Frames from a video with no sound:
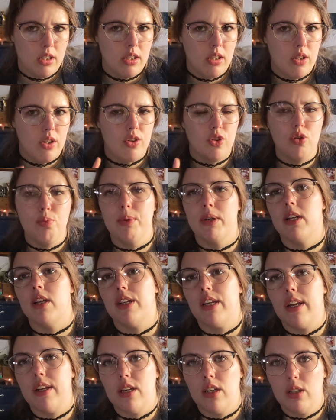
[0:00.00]
the Super
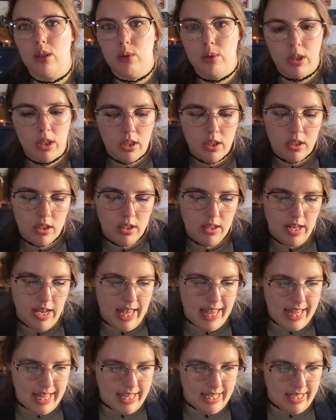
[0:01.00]
Nintendo,
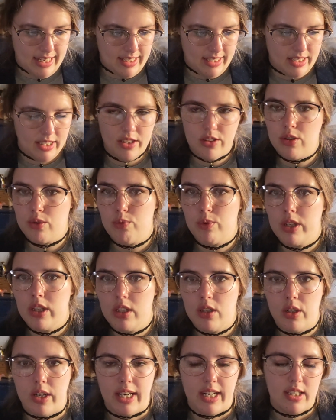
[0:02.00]
and it's a really
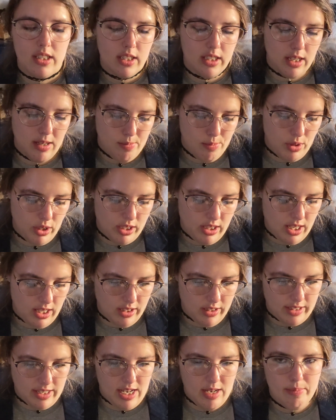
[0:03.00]
great Game Boy
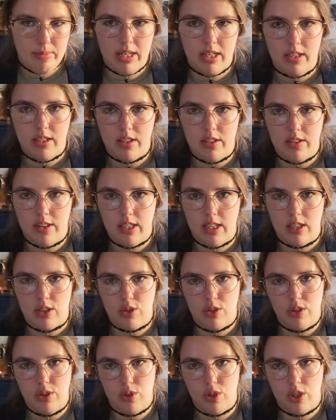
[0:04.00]
Color game, and it is the
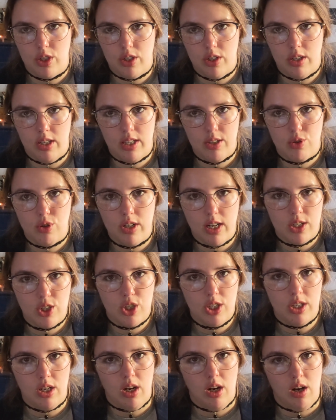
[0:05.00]

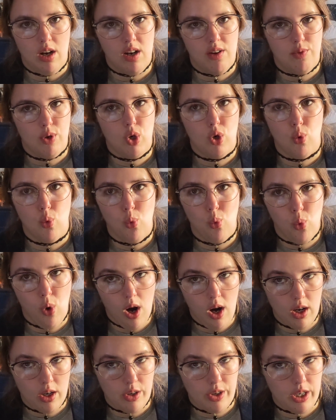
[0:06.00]
introduction of
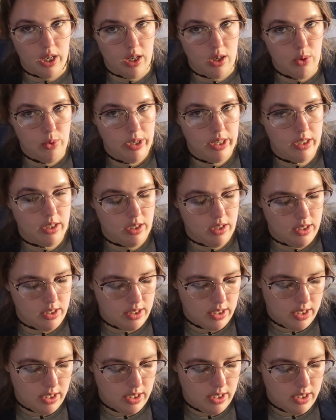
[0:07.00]
Wario, and